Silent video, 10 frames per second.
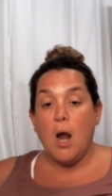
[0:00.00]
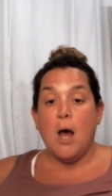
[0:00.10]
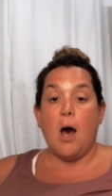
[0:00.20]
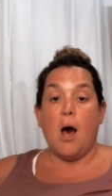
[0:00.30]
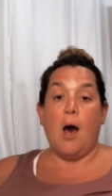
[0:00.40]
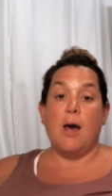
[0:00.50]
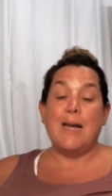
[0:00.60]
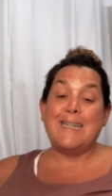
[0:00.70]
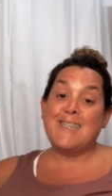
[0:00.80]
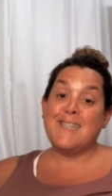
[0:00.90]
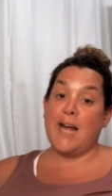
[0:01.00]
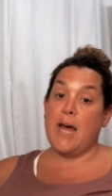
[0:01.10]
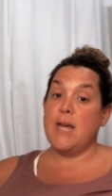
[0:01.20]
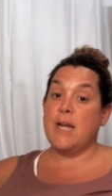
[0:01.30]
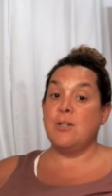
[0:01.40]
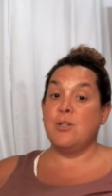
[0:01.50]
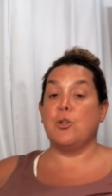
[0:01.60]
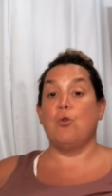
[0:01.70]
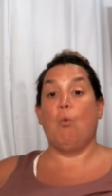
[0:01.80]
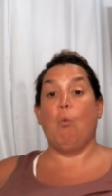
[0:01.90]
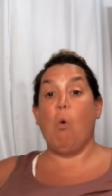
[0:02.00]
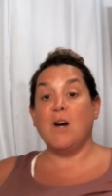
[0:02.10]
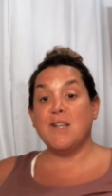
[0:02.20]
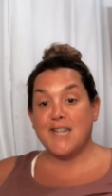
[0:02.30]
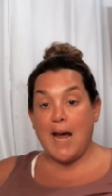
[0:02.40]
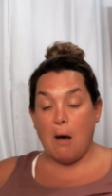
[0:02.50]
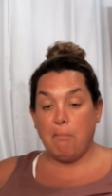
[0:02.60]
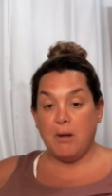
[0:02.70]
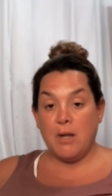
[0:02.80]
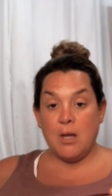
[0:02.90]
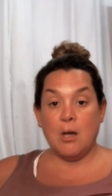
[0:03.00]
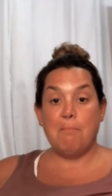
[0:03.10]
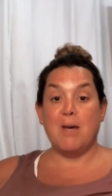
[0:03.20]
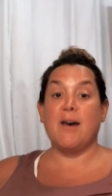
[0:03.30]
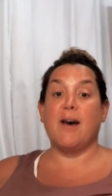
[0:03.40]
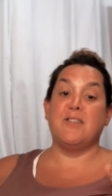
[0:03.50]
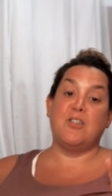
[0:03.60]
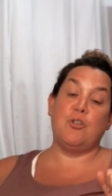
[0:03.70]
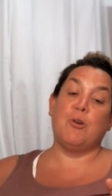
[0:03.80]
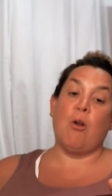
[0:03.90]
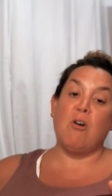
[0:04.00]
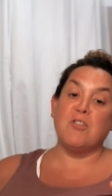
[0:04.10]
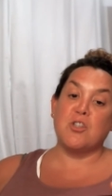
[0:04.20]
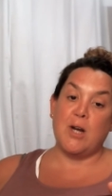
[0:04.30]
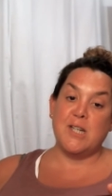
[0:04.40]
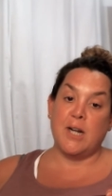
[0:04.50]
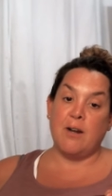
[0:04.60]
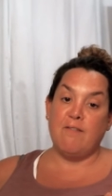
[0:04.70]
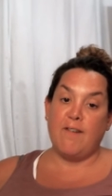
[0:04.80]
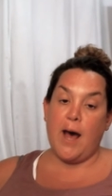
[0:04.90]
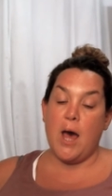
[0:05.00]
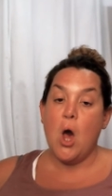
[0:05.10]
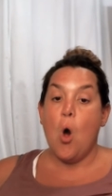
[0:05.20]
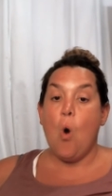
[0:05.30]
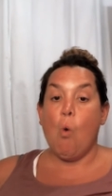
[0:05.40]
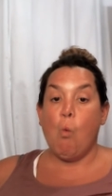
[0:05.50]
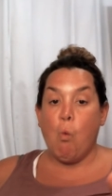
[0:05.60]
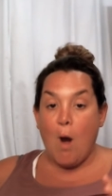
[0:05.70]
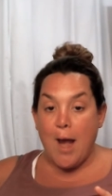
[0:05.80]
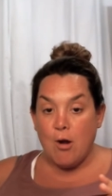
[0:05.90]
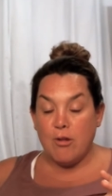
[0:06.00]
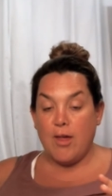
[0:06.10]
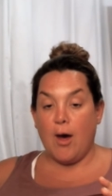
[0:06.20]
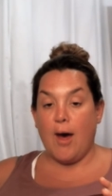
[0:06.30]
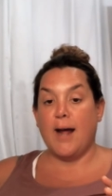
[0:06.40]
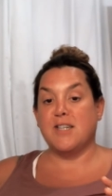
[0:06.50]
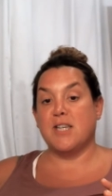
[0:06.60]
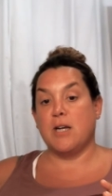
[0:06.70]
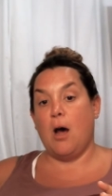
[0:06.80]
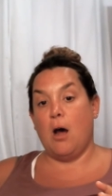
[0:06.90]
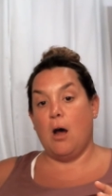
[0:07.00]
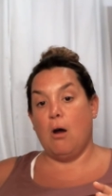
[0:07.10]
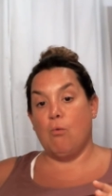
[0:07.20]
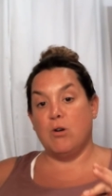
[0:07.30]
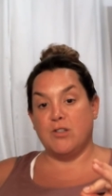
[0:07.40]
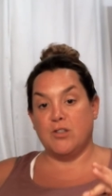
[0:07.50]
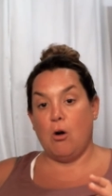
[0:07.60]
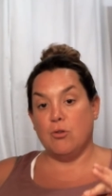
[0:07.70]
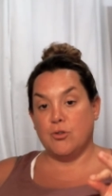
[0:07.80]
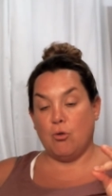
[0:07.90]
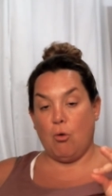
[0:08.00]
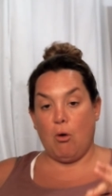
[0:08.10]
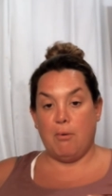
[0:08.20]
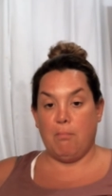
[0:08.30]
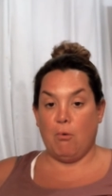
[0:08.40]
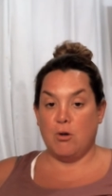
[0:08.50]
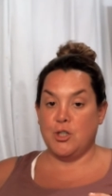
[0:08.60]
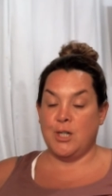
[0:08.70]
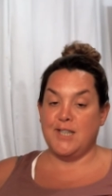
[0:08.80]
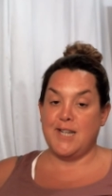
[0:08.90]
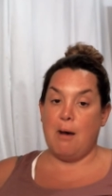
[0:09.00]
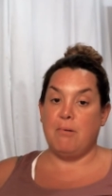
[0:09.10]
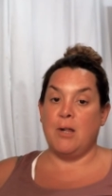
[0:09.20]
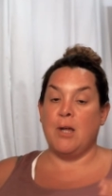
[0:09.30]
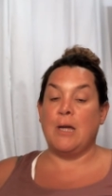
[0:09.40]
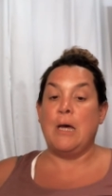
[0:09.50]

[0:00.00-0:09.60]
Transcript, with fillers: uh, insight into what's happening because you can also identify where that uh, result or proportion is happening